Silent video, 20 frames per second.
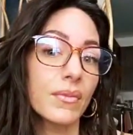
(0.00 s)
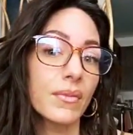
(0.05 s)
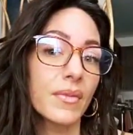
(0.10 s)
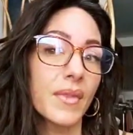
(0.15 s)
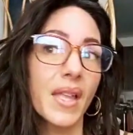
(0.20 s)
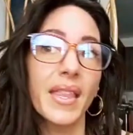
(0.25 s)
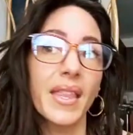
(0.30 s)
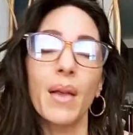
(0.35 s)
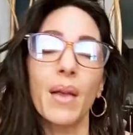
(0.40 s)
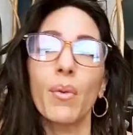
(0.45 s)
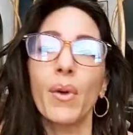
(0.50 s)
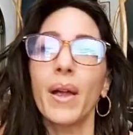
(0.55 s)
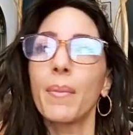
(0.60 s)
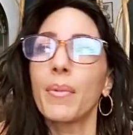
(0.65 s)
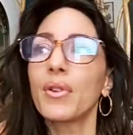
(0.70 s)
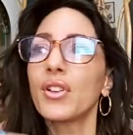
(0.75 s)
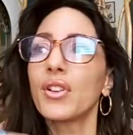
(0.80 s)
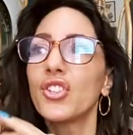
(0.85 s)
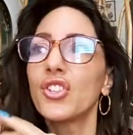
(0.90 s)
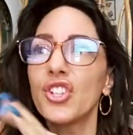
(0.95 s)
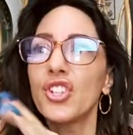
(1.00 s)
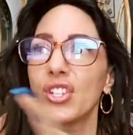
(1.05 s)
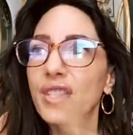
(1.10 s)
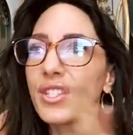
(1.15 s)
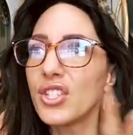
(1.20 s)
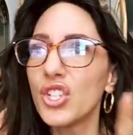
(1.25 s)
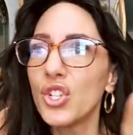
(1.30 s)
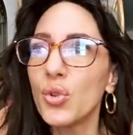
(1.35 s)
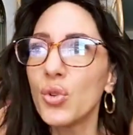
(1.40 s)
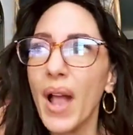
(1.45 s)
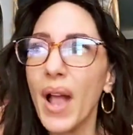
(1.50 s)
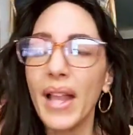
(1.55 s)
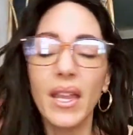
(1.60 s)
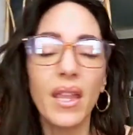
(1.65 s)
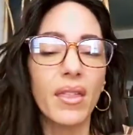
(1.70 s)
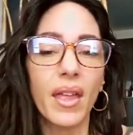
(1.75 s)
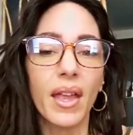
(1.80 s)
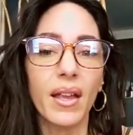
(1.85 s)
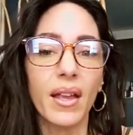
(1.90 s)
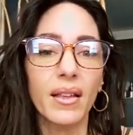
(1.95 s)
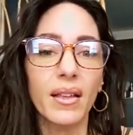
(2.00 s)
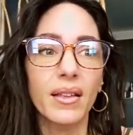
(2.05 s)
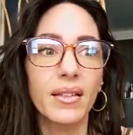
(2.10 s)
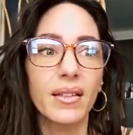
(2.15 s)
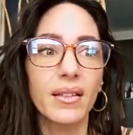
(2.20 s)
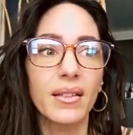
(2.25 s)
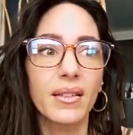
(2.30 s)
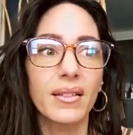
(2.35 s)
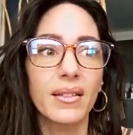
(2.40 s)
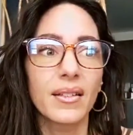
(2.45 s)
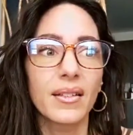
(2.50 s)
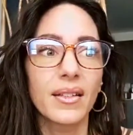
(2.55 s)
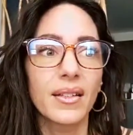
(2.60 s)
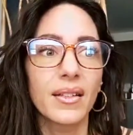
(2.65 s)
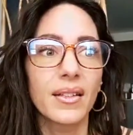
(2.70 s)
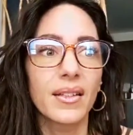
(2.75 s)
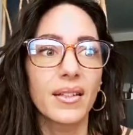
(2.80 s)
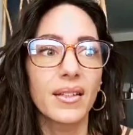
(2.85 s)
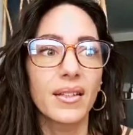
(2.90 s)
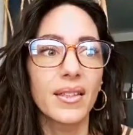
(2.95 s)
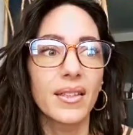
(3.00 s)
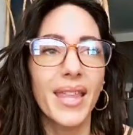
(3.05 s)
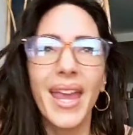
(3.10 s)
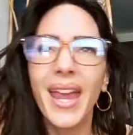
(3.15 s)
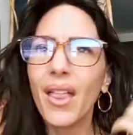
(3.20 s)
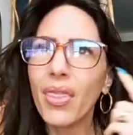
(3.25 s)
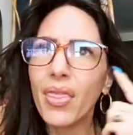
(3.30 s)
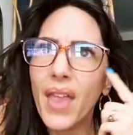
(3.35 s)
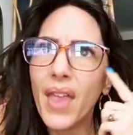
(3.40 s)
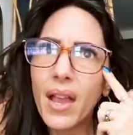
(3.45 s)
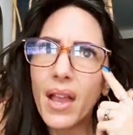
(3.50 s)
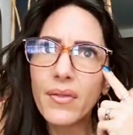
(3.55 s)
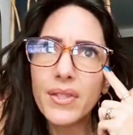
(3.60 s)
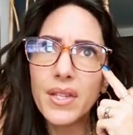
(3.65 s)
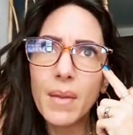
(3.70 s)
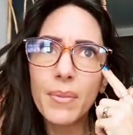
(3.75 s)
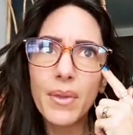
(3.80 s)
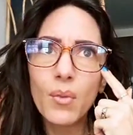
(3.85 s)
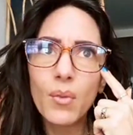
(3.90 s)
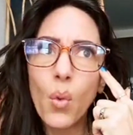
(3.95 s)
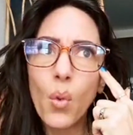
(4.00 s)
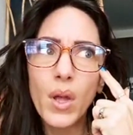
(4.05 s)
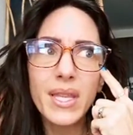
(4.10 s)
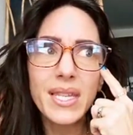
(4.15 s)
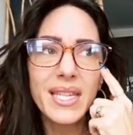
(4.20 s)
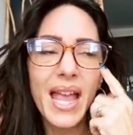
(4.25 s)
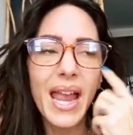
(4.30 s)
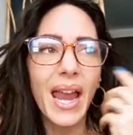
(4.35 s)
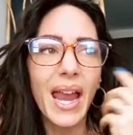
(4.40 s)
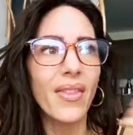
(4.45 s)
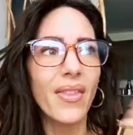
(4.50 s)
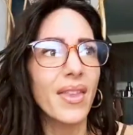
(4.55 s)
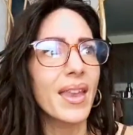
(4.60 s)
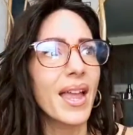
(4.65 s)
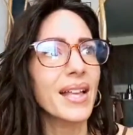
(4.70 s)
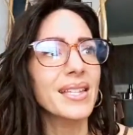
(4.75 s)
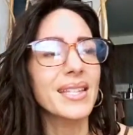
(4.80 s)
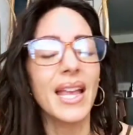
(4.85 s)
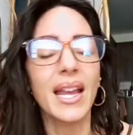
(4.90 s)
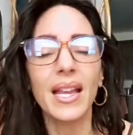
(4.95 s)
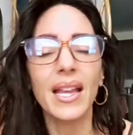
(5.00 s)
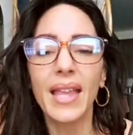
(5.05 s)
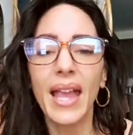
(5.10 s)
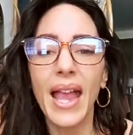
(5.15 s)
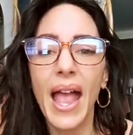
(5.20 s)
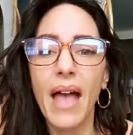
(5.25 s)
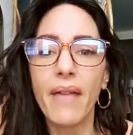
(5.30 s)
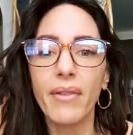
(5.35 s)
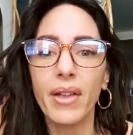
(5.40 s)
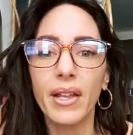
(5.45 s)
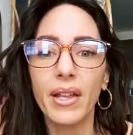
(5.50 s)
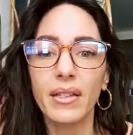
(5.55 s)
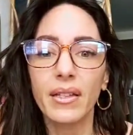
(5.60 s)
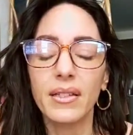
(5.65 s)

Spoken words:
that they were able to just do anything. They could think of something 1 second, the next second they have it.